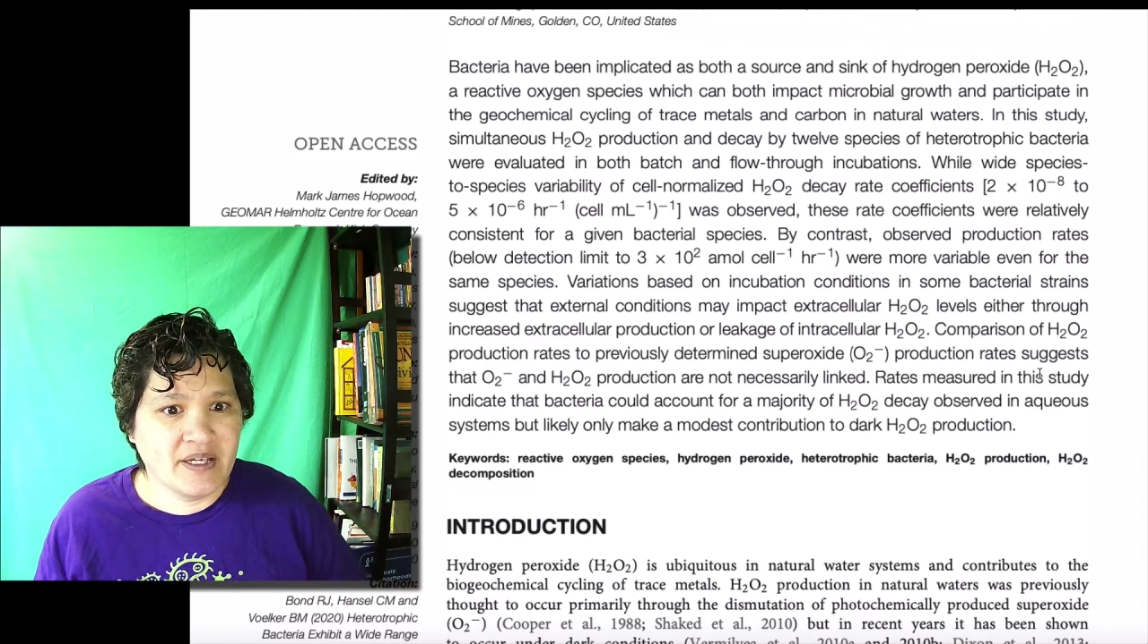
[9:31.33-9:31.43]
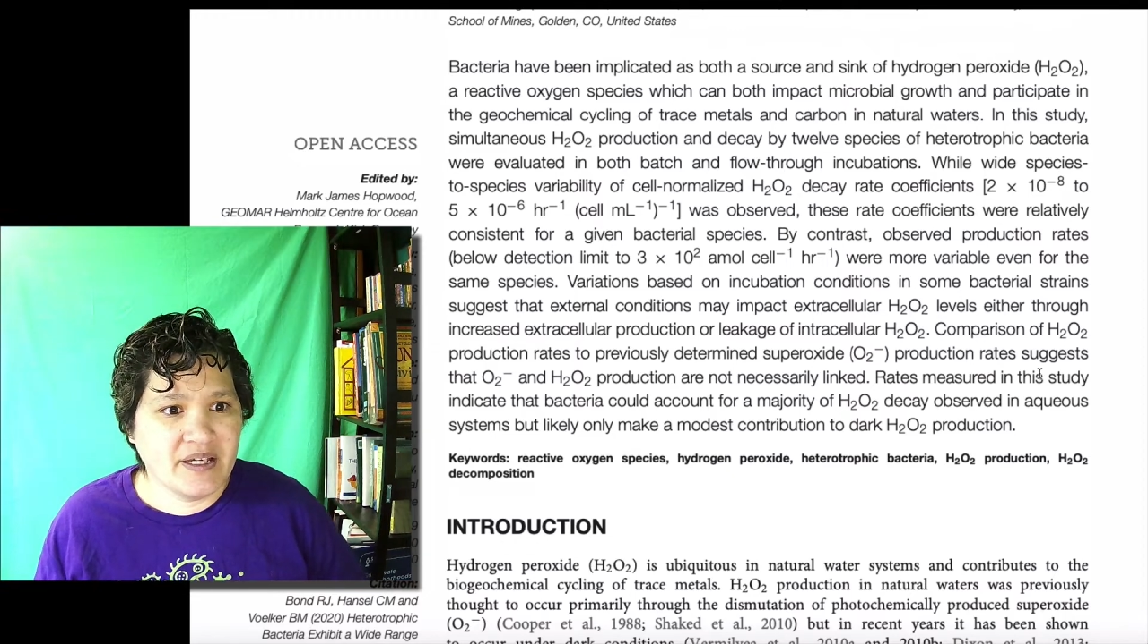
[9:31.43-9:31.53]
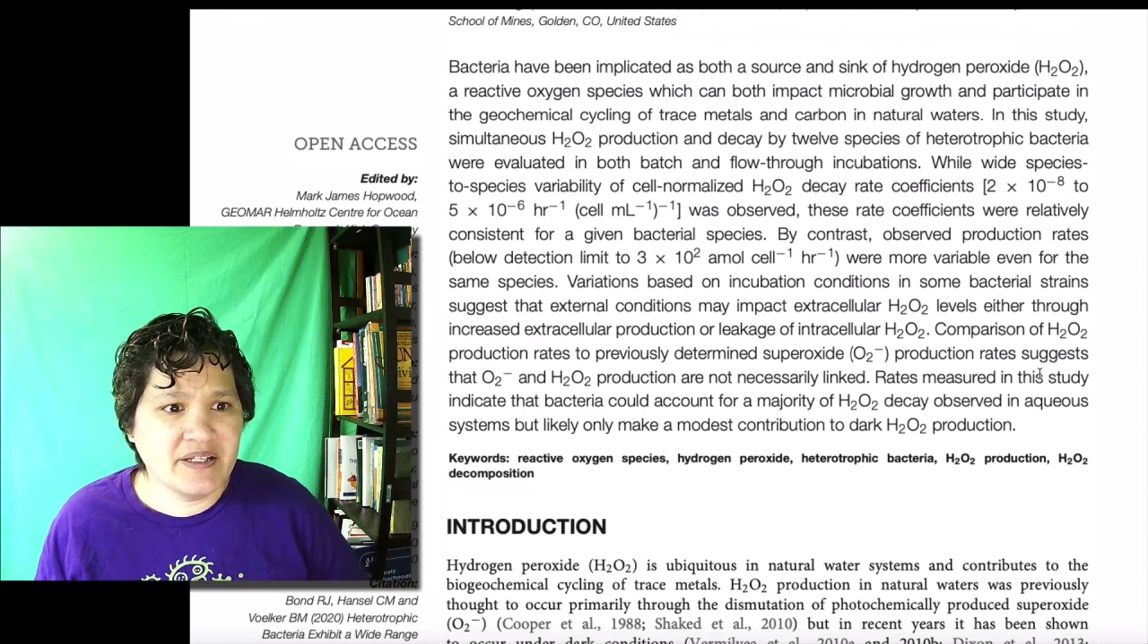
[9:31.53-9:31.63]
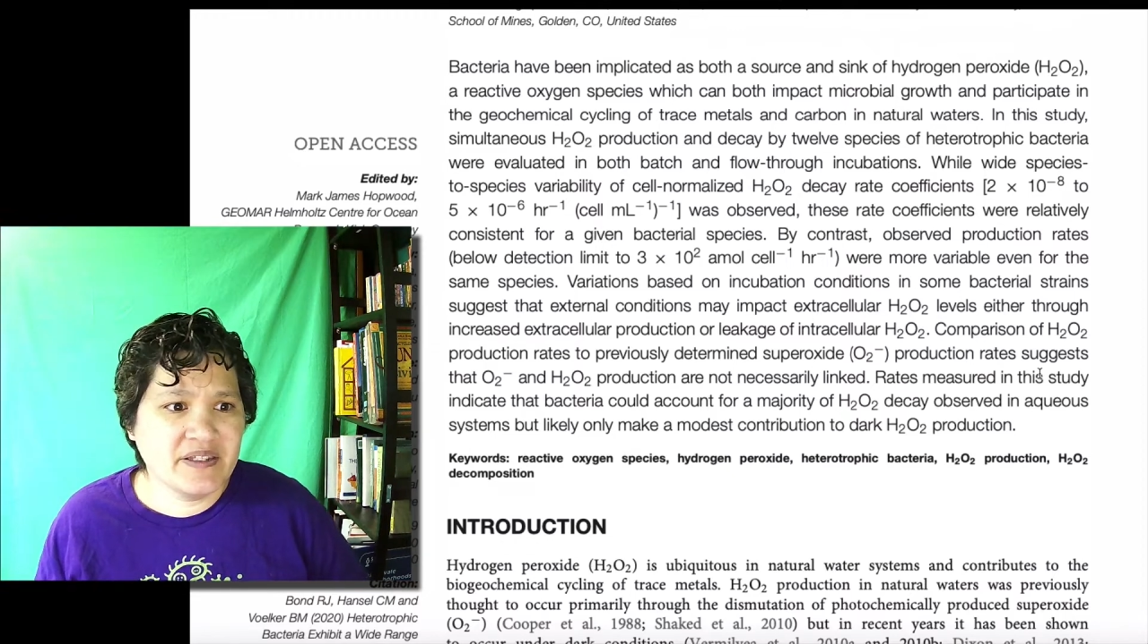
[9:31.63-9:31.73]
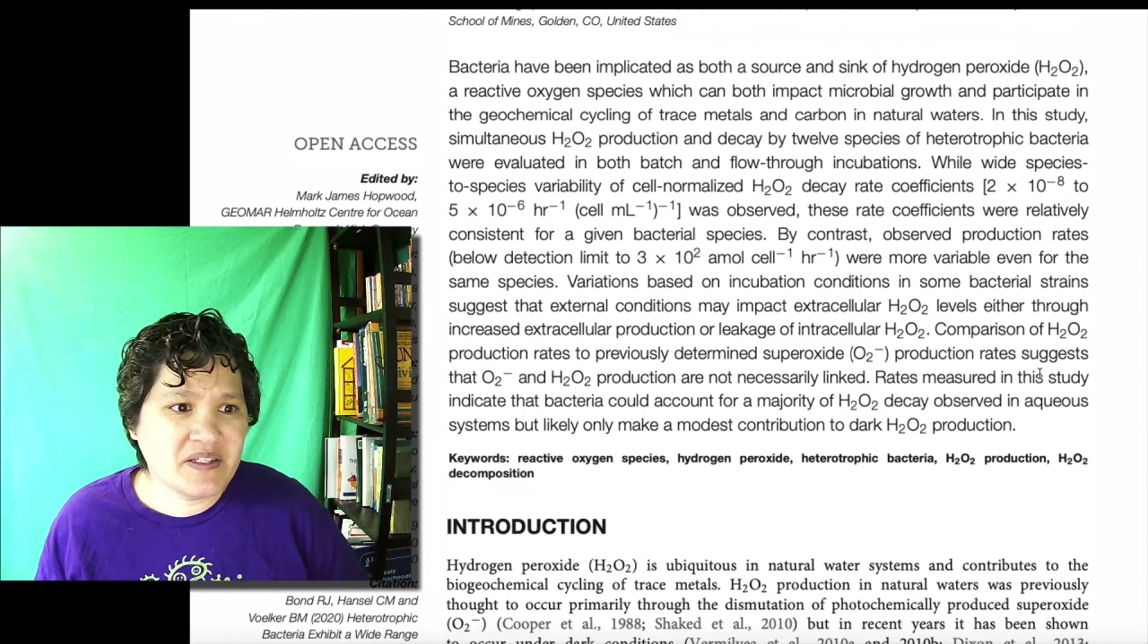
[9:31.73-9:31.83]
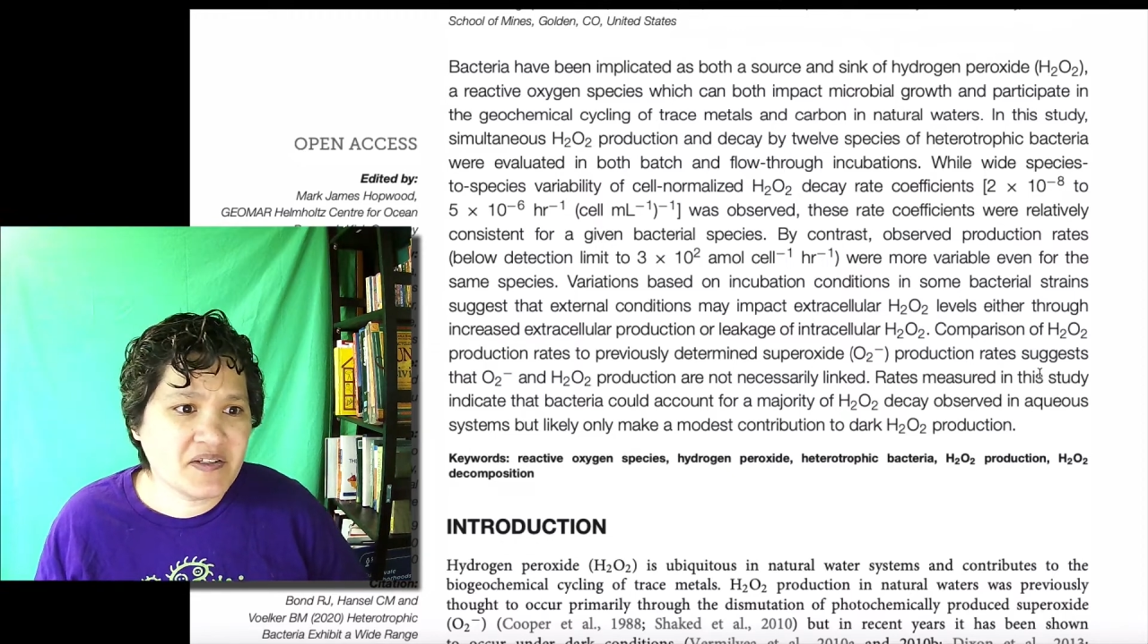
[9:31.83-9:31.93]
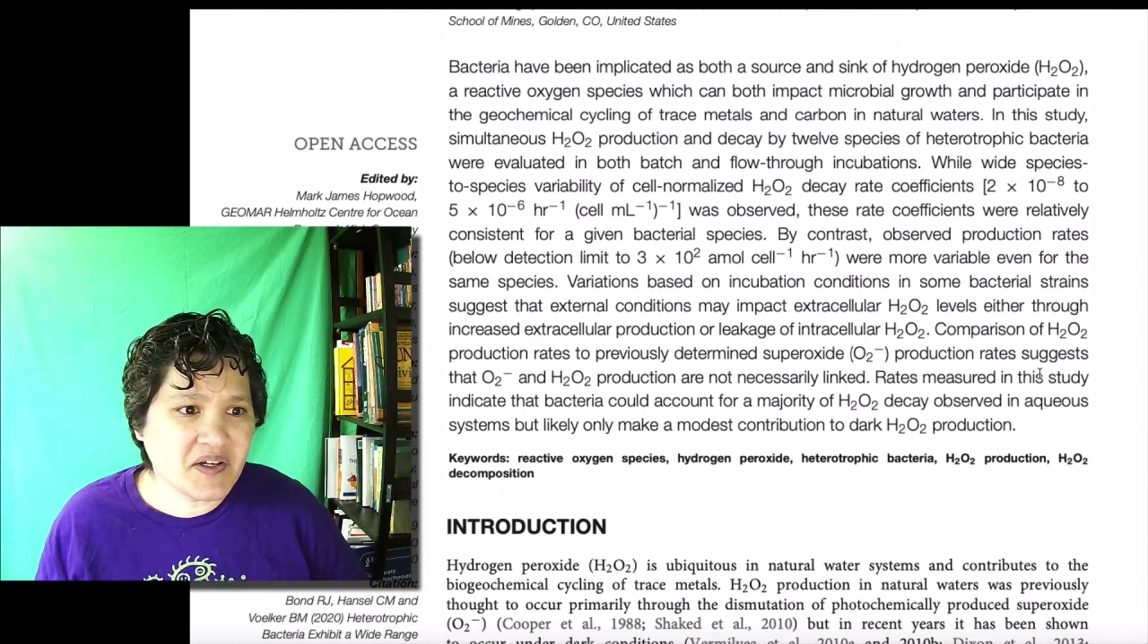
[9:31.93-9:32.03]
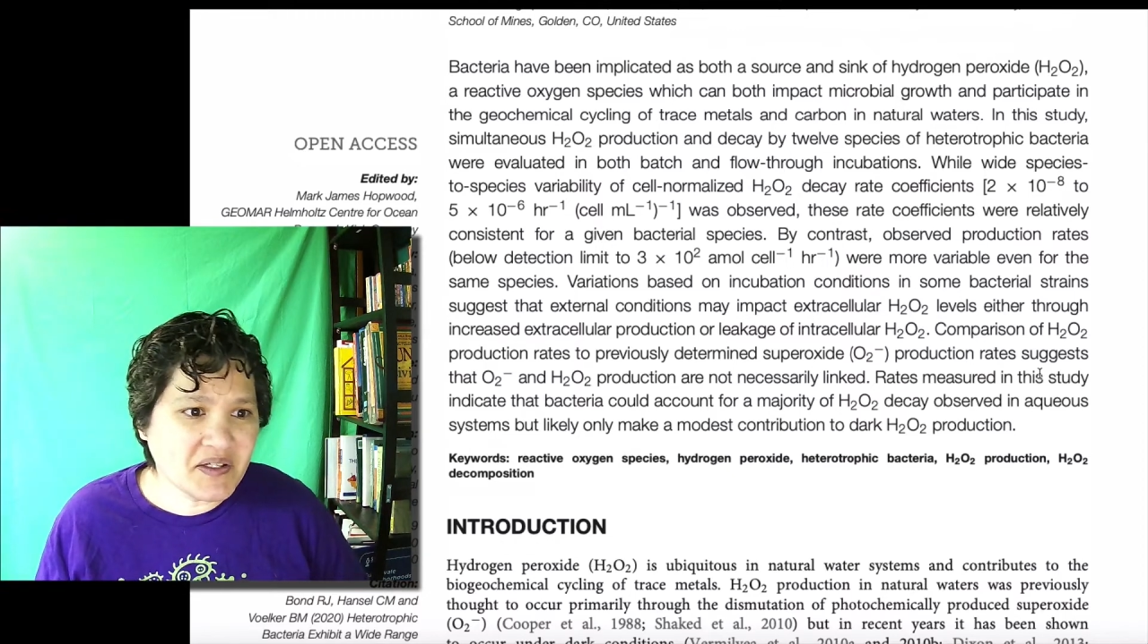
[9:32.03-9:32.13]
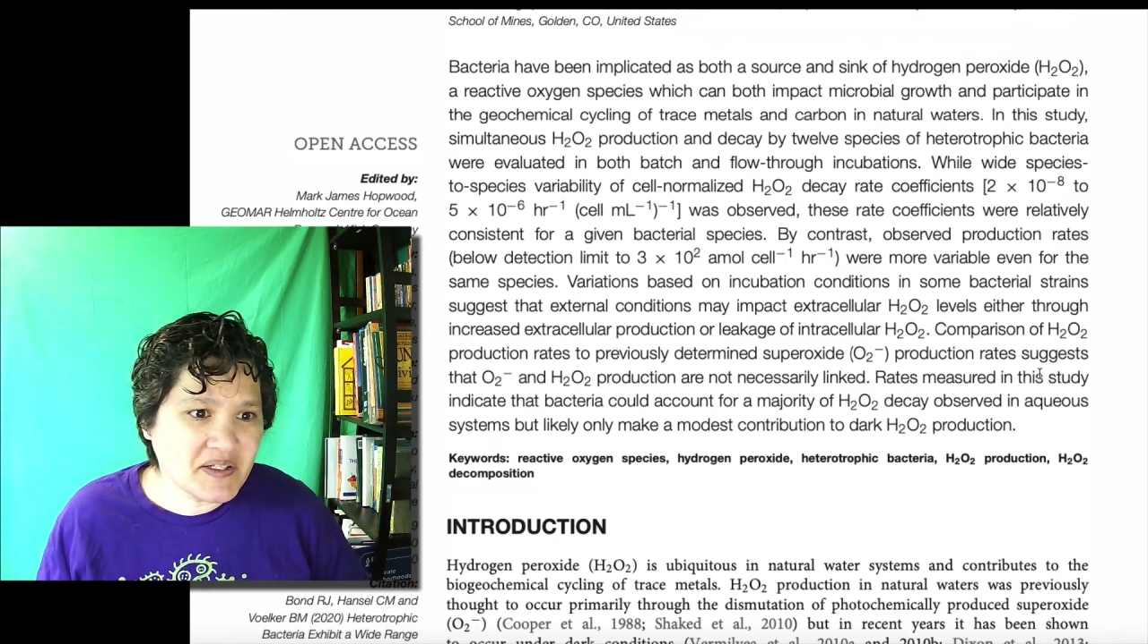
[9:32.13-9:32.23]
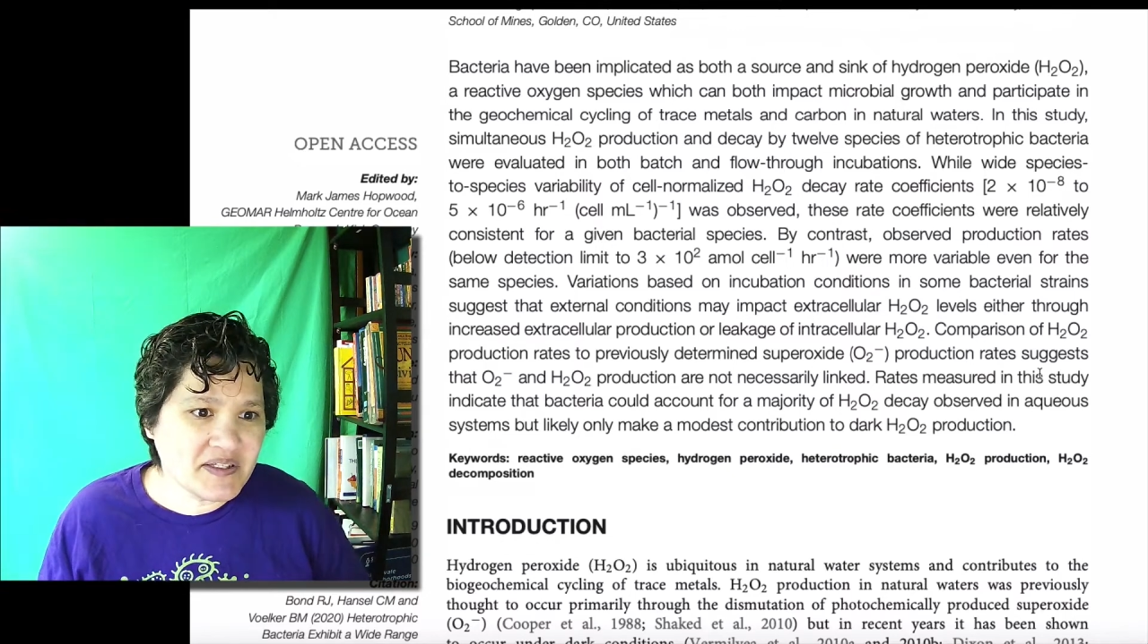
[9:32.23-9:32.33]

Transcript: In this study,